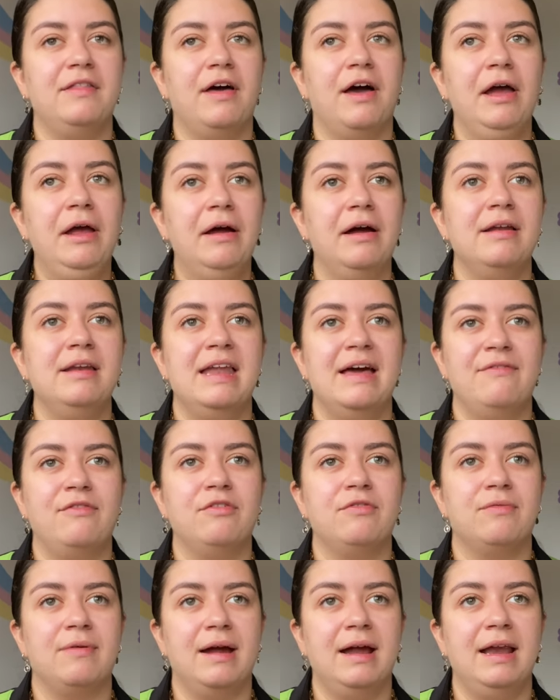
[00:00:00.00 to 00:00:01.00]
I never
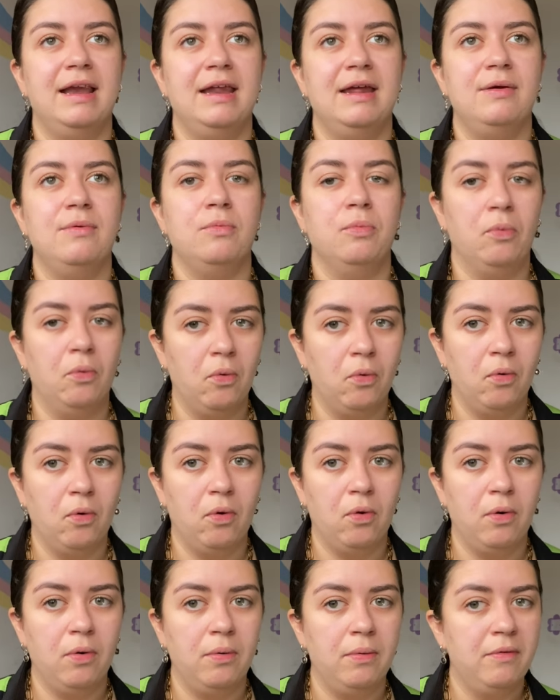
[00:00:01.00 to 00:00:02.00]
really
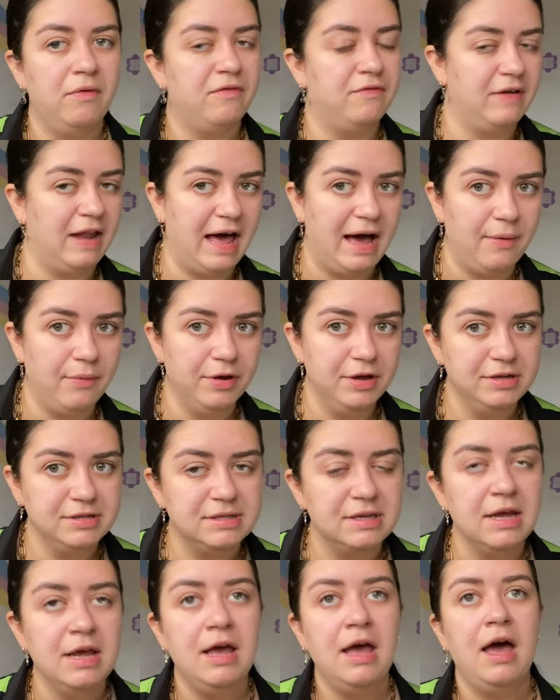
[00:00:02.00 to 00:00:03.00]
wore flowers
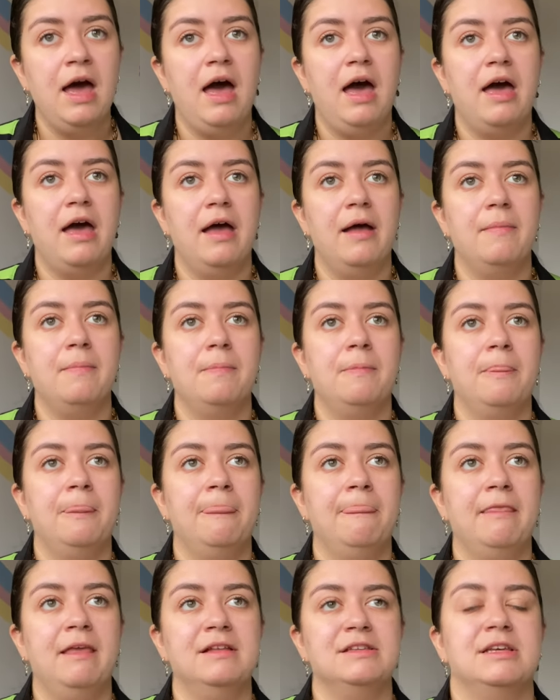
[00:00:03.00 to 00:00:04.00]
in
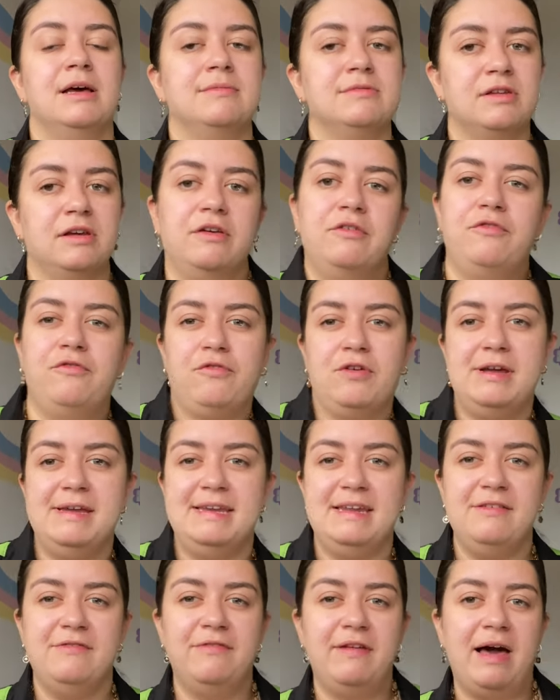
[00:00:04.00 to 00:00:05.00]
terms of like
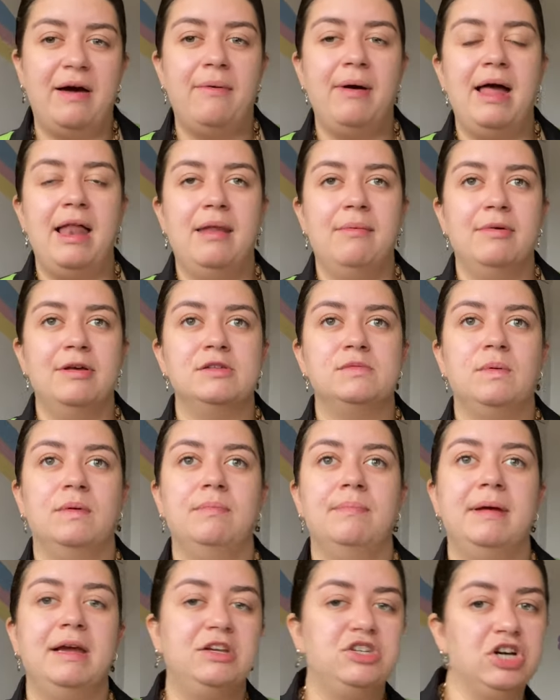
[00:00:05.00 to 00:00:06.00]
3D flower elements when
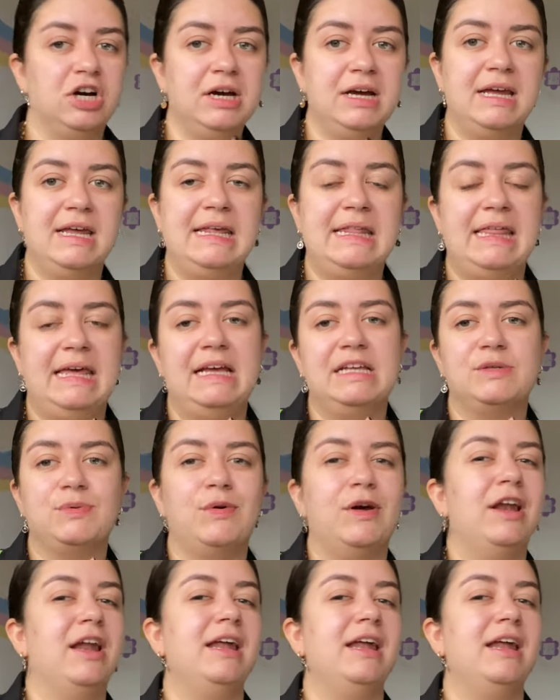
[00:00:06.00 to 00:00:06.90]
big chunky things were in.